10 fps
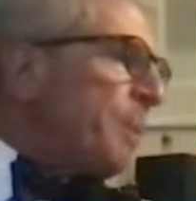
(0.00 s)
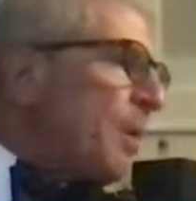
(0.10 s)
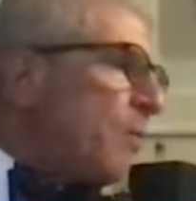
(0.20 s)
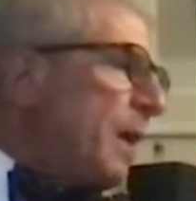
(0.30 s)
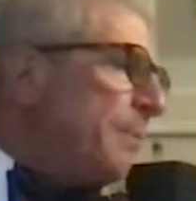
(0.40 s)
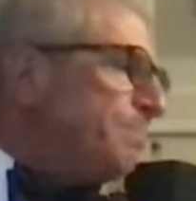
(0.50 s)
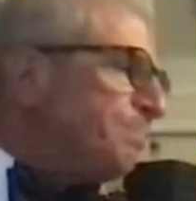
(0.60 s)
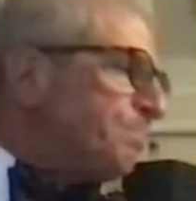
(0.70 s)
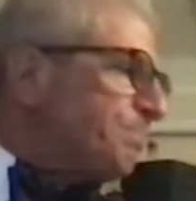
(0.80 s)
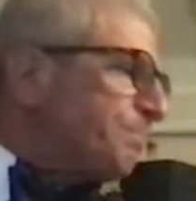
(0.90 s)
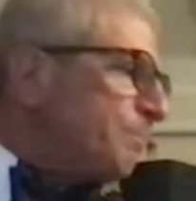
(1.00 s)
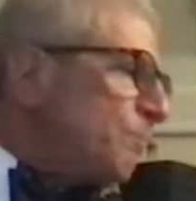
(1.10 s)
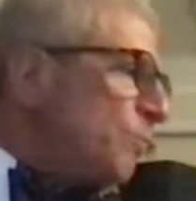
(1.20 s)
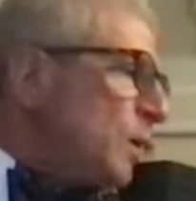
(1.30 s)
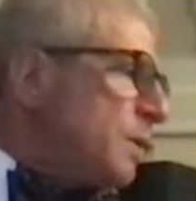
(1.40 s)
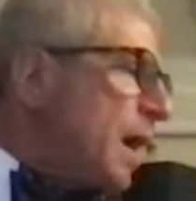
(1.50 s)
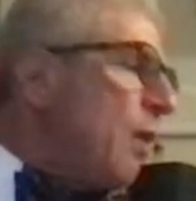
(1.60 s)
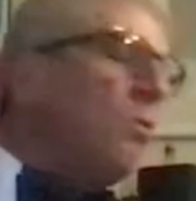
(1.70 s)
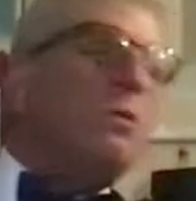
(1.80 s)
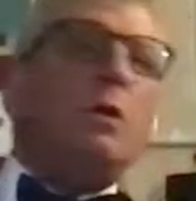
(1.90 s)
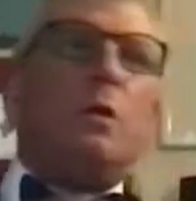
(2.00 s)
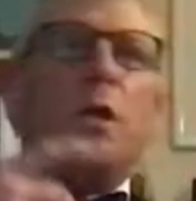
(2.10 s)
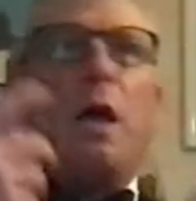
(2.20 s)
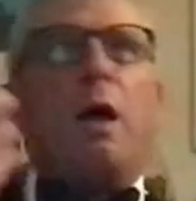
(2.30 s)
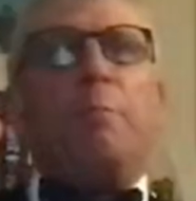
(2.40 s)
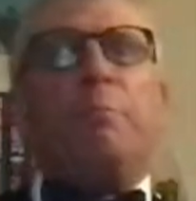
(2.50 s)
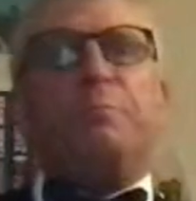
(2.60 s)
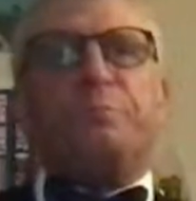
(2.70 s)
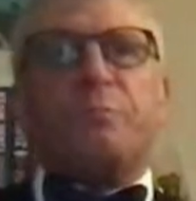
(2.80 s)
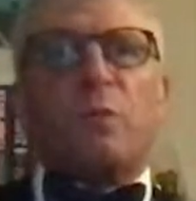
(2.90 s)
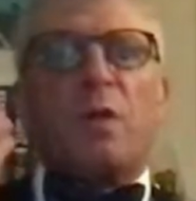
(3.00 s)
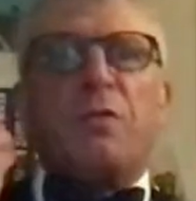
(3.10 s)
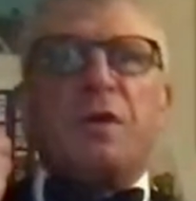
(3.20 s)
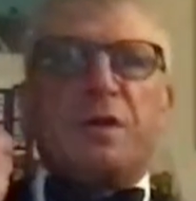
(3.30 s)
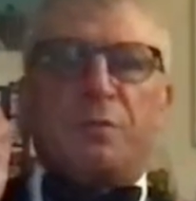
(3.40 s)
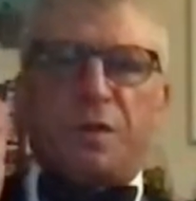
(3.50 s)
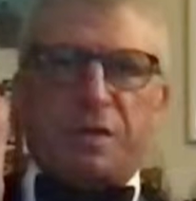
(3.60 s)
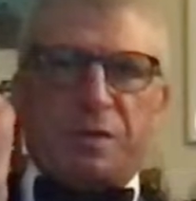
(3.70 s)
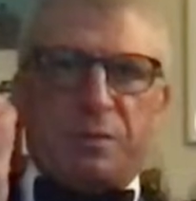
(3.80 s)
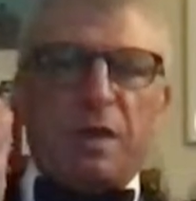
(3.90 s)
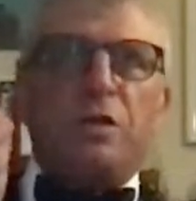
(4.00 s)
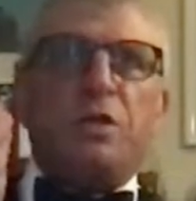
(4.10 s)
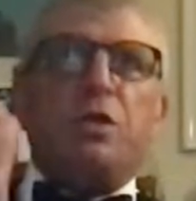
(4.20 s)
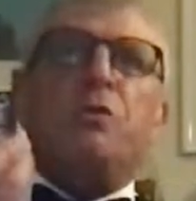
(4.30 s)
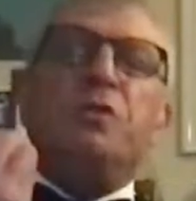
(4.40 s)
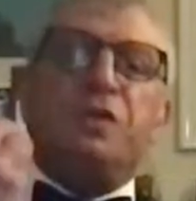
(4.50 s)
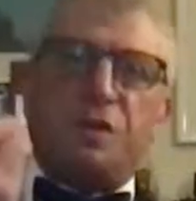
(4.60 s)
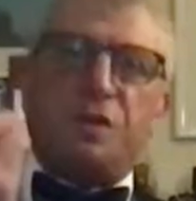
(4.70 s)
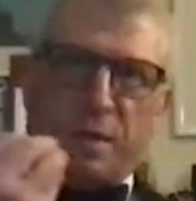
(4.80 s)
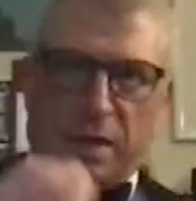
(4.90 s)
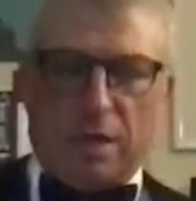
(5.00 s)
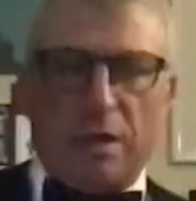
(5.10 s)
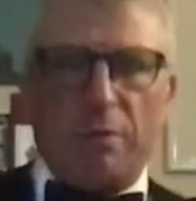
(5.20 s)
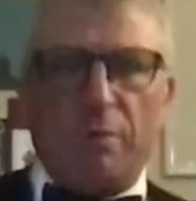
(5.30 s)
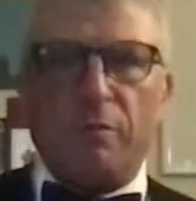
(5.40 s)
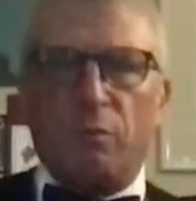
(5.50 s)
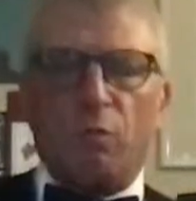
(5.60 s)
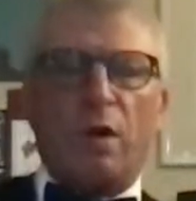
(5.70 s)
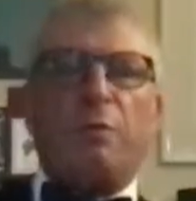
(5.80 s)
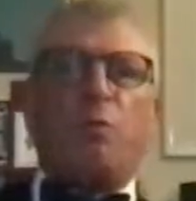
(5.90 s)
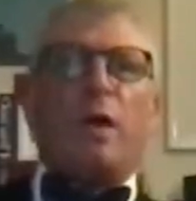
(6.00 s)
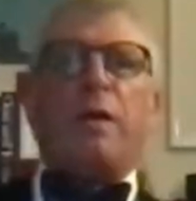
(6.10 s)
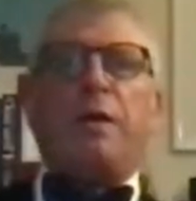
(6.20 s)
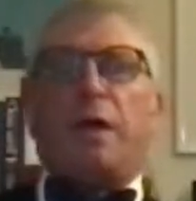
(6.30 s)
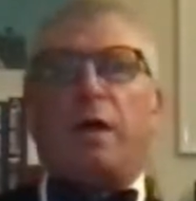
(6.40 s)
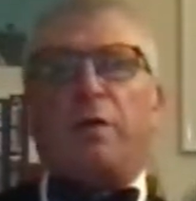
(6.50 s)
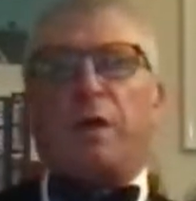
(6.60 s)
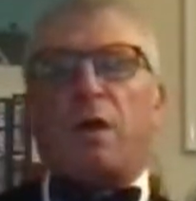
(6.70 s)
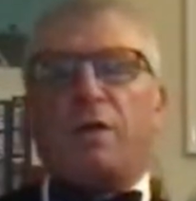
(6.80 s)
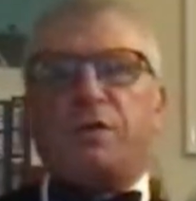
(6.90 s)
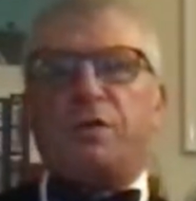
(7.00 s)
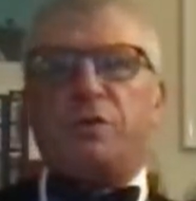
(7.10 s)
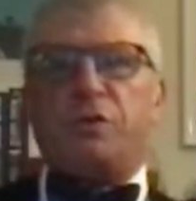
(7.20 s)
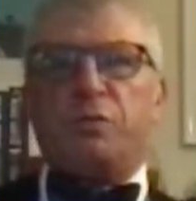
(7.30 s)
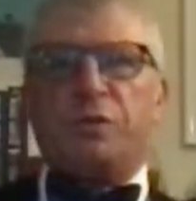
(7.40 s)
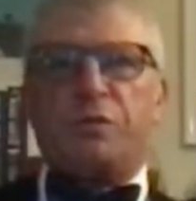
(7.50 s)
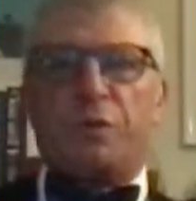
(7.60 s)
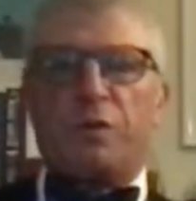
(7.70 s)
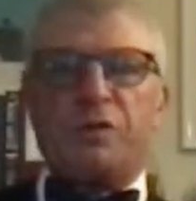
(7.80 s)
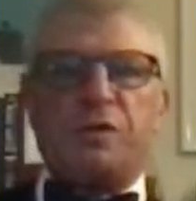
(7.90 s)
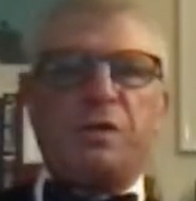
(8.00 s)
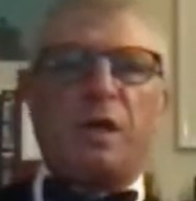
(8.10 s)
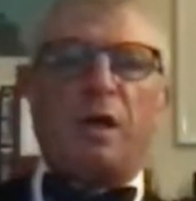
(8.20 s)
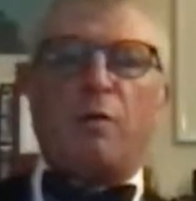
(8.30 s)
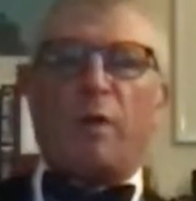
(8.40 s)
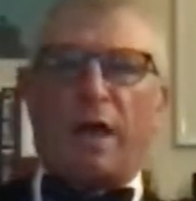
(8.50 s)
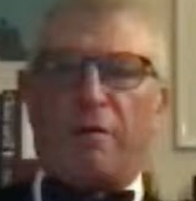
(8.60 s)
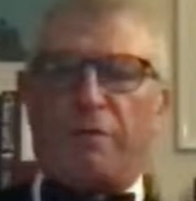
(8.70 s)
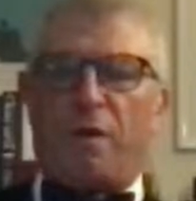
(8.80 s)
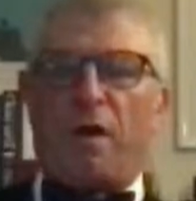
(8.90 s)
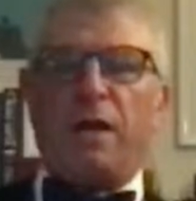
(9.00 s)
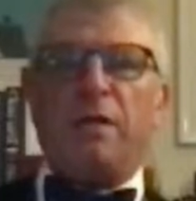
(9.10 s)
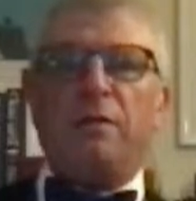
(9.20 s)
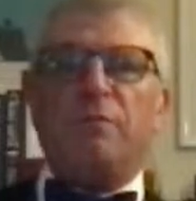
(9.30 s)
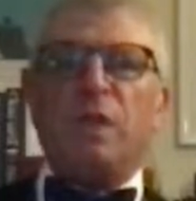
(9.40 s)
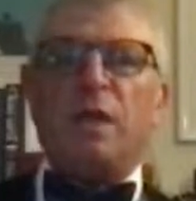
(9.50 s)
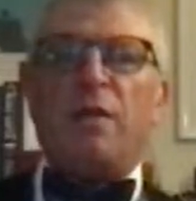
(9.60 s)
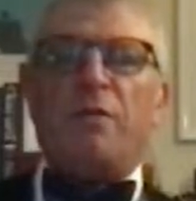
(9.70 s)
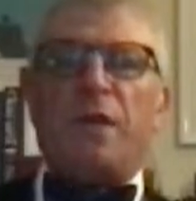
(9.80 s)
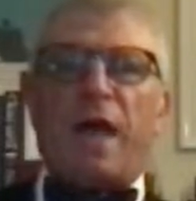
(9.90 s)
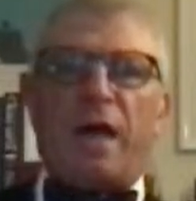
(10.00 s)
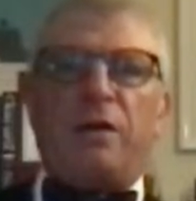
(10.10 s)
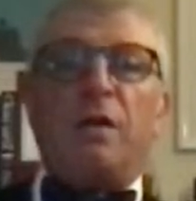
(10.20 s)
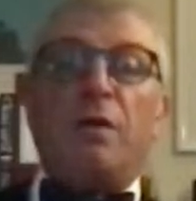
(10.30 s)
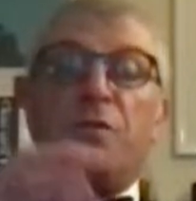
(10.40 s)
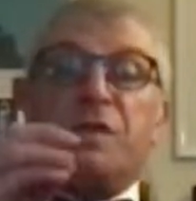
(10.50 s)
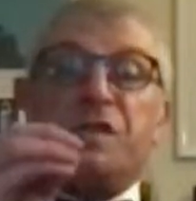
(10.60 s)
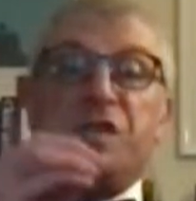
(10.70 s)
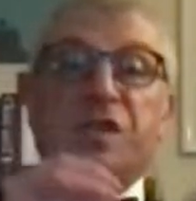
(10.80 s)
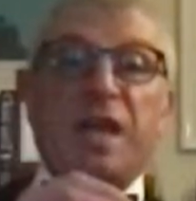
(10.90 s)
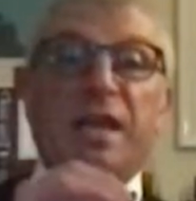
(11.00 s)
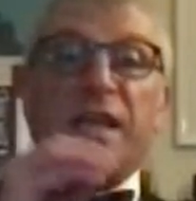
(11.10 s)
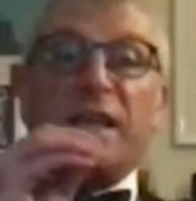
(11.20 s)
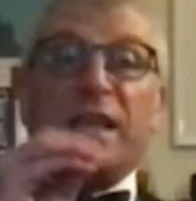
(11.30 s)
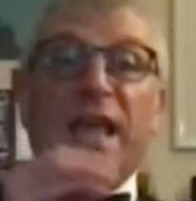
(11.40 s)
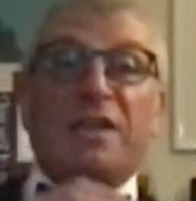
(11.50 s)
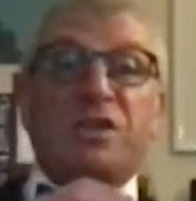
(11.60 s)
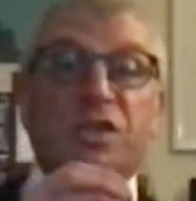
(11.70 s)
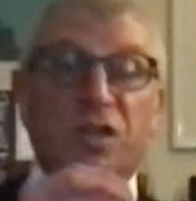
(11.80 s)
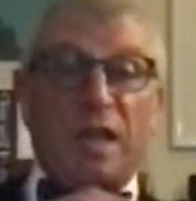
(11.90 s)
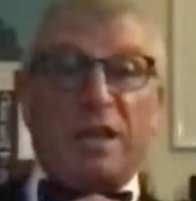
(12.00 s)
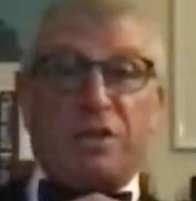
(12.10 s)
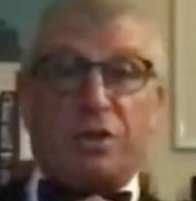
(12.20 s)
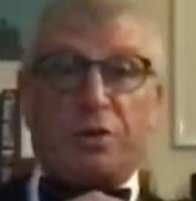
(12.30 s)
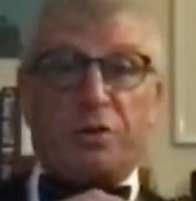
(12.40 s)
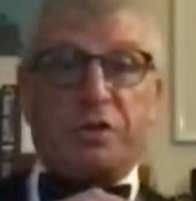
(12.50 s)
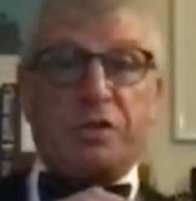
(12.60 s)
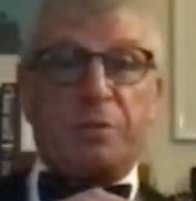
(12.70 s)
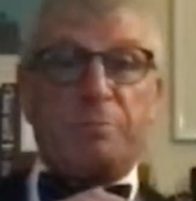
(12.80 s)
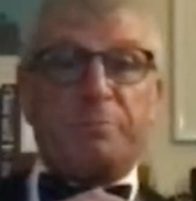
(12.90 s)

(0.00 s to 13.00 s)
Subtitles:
Okay, now it used to be when the Constitution was first ratified that the state legislatures